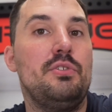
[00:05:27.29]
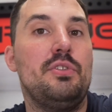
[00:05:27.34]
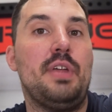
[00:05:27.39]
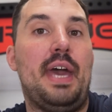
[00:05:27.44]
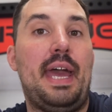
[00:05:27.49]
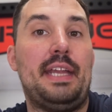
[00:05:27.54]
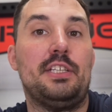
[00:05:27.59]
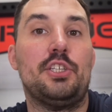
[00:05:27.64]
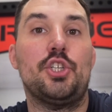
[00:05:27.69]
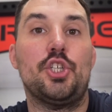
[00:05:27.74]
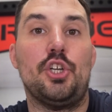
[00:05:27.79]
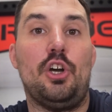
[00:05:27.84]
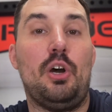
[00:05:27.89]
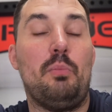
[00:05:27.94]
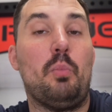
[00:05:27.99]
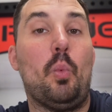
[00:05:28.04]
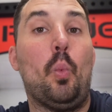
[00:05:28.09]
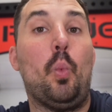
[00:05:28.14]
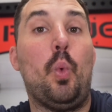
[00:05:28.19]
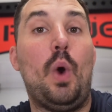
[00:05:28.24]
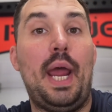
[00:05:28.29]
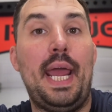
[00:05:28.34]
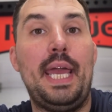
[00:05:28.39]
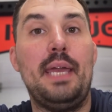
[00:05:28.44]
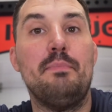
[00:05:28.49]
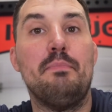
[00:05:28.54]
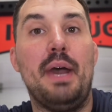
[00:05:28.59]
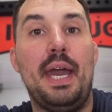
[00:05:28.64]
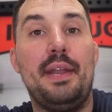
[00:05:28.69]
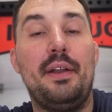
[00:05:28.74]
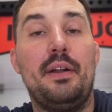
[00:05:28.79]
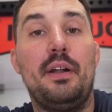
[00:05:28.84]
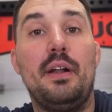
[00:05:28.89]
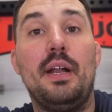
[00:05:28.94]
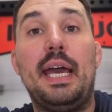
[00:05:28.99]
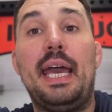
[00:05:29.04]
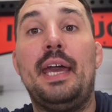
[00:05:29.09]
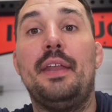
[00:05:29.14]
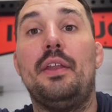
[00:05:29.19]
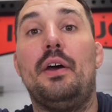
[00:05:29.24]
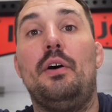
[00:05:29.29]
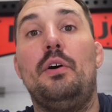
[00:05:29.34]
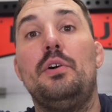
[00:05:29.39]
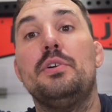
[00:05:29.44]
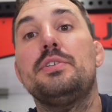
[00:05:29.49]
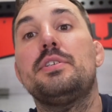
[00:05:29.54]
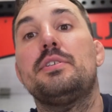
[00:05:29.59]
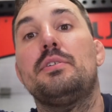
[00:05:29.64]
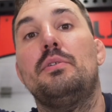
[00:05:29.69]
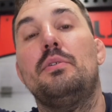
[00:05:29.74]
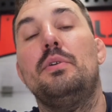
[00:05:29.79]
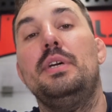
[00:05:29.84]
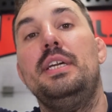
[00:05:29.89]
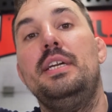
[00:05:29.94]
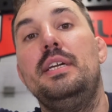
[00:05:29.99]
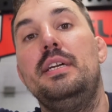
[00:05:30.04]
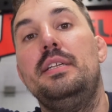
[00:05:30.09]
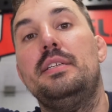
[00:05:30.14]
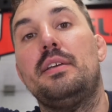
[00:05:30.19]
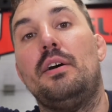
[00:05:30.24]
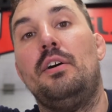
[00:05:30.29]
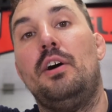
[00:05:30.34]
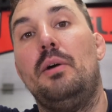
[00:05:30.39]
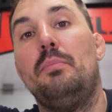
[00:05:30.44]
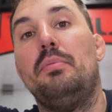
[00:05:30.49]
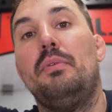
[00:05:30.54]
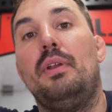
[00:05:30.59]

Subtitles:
that job way better and also eat up